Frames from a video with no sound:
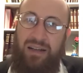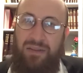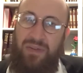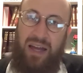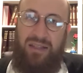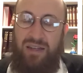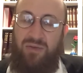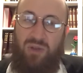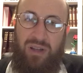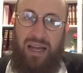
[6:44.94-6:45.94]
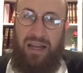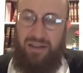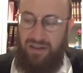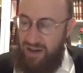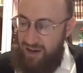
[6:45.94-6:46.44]
That is therefore the
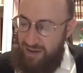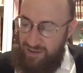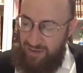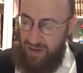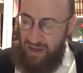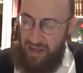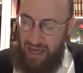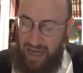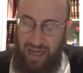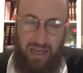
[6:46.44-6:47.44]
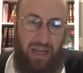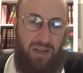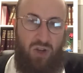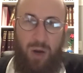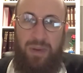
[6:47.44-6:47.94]
land of Einei
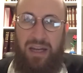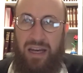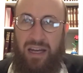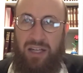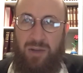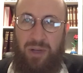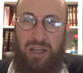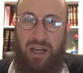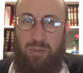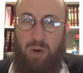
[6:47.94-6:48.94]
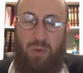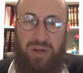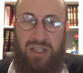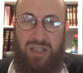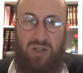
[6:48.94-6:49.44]
Tamid Einei Hashem Elokecha Bo
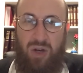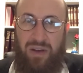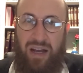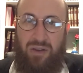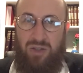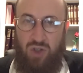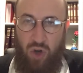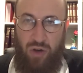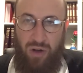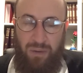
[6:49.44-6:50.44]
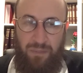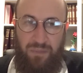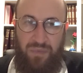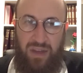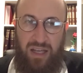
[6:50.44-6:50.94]
Mereshis Hashana V'Adach Shana.
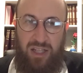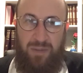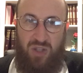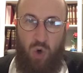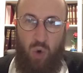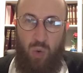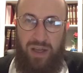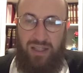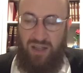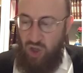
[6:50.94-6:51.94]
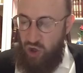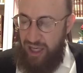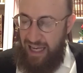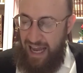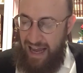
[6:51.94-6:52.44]
Hashem is always
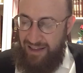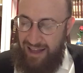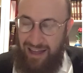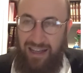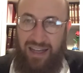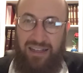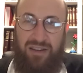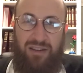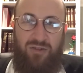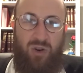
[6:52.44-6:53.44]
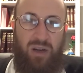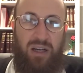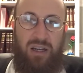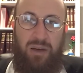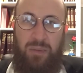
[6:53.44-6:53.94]
looking at that land, and therefore,
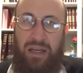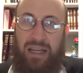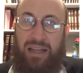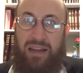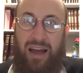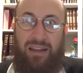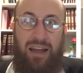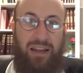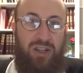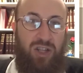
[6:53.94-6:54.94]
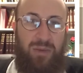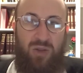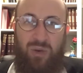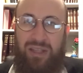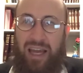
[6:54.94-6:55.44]
meaning in that land, Hashem is
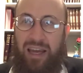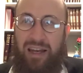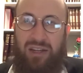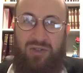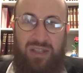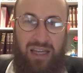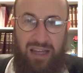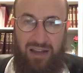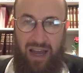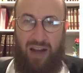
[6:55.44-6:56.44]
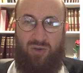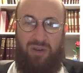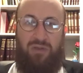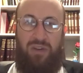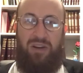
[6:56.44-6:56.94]
always taking an interest in the actual
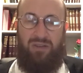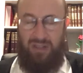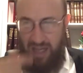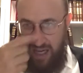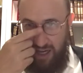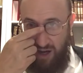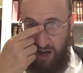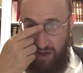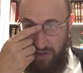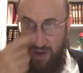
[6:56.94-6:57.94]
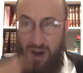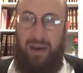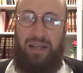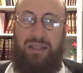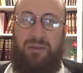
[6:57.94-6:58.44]
affairs on the
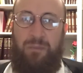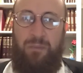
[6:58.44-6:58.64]
Aretz.